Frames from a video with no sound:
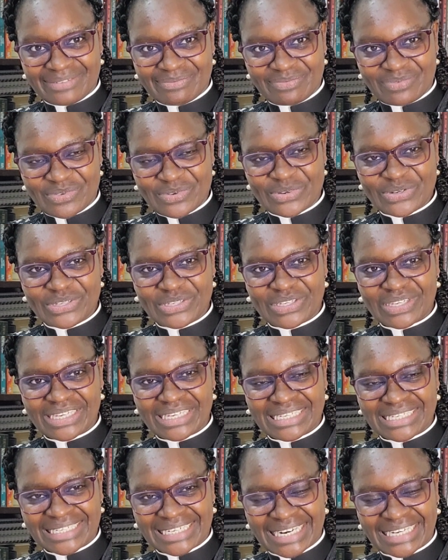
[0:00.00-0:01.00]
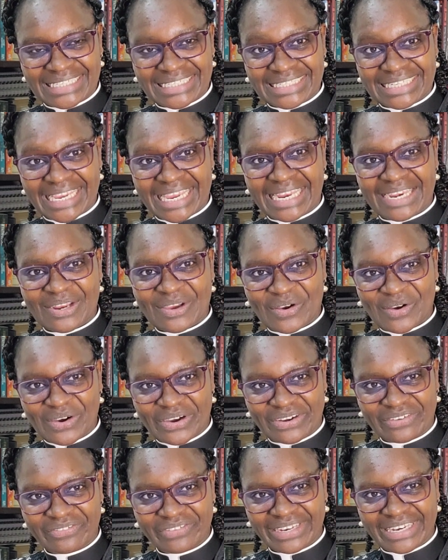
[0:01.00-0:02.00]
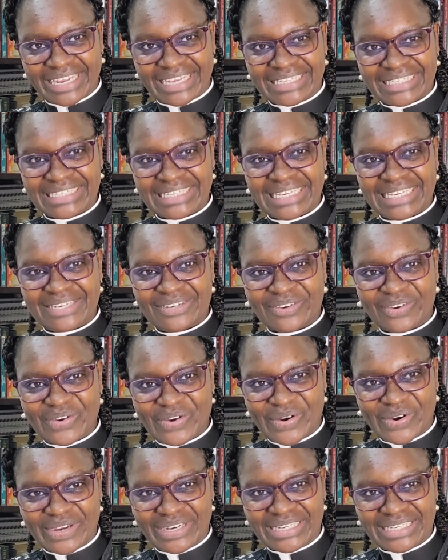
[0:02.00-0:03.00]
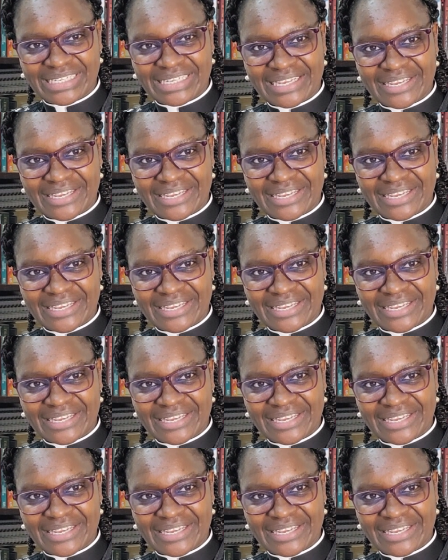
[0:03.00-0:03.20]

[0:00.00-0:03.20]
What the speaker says: put your trust and confidence in God.